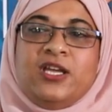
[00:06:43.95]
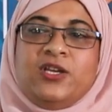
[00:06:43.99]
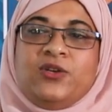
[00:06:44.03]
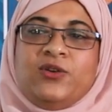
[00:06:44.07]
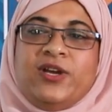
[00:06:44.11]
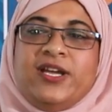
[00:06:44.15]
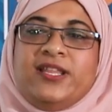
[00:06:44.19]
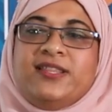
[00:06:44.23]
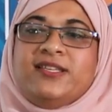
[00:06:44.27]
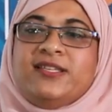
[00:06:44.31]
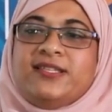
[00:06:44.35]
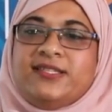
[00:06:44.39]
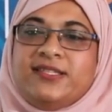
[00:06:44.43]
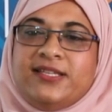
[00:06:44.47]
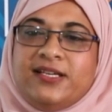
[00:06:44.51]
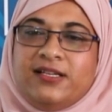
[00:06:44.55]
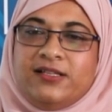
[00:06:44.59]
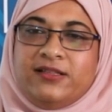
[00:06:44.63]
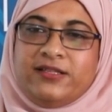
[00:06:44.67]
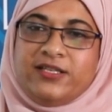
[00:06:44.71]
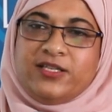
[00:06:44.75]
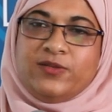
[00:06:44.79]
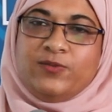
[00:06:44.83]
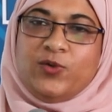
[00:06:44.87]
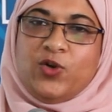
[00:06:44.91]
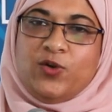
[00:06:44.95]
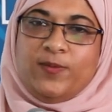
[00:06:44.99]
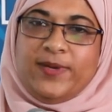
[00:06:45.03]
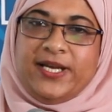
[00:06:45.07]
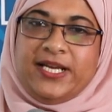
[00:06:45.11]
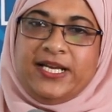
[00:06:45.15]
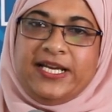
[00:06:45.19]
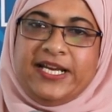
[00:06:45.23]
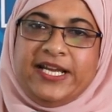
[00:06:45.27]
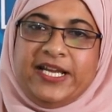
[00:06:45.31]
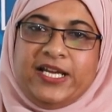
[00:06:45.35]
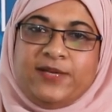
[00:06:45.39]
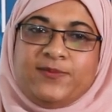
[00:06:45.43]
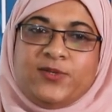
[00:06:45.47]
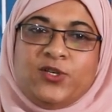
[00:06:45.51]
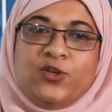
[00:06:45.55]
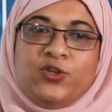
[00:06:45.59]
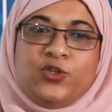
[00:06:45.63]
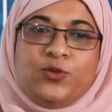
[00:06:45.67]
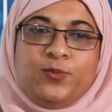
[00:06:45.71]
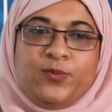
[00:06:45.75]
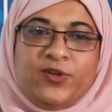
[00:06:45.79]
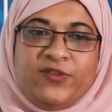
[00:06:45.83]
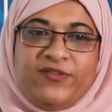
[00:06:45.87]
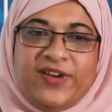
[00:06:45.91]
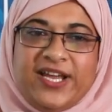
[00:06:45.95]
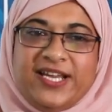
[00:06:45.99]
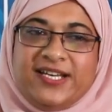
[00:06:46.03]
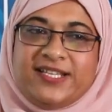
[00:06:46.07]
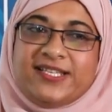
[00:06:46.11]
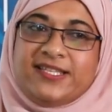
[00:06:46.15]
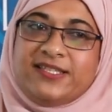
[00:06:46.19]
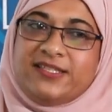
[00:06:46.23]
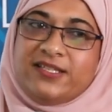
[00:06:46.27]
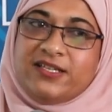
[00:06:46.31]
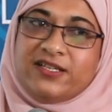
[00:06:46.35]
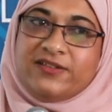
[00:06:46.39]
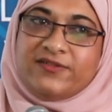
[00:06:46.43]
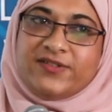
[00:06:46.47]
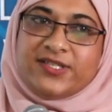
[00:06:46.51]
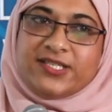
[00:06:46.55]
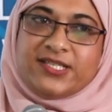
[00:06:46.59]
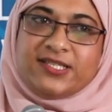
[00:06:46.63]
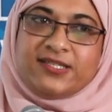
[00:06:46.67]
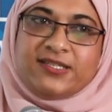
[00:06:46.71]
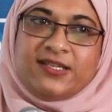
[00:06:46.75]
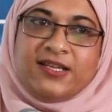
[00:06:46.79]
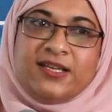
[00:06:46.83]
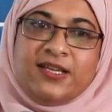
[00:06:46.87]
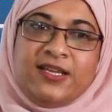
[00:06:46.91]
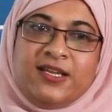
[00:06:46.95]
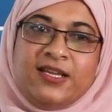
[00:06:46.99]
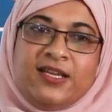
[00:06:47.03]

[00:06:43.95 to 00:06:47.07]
to either sell those mobile labs or to provide a service